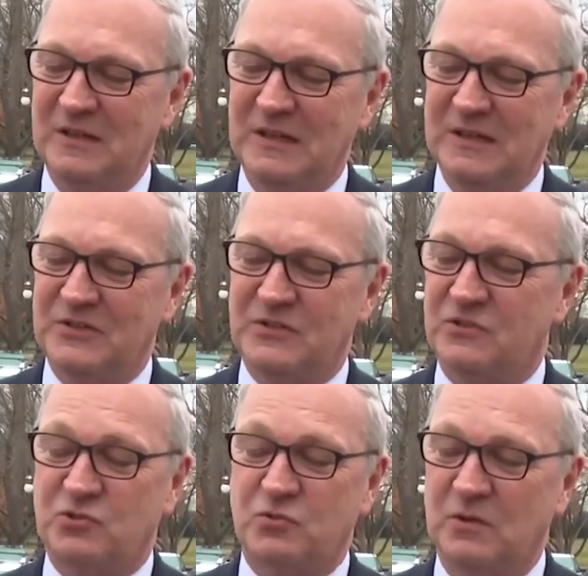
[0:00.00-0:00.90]

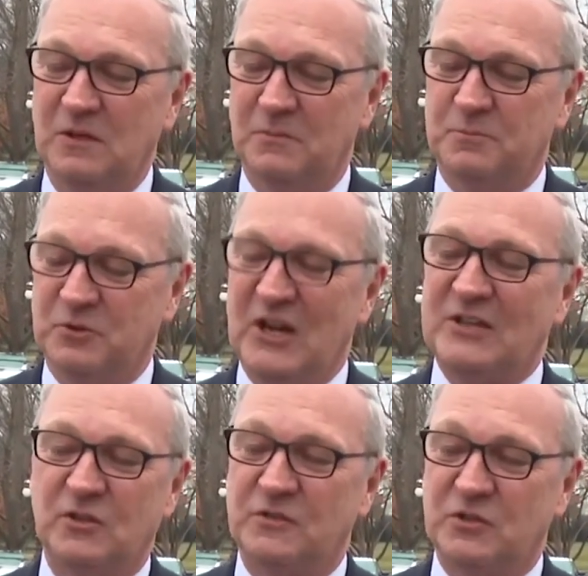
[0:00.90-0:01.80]
his you know
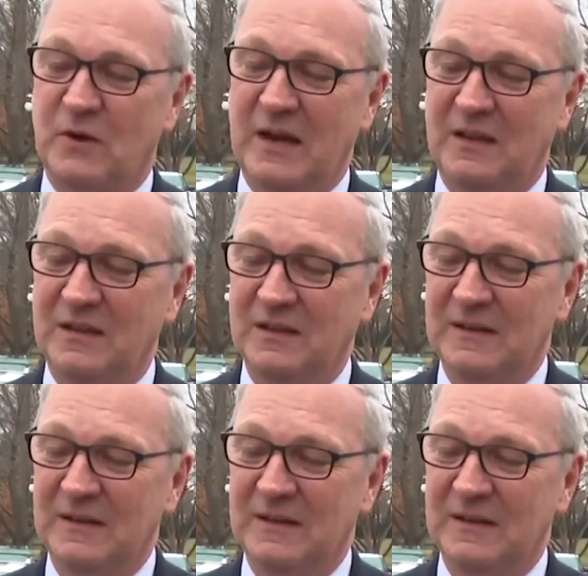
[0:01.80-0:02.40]
projection of strength,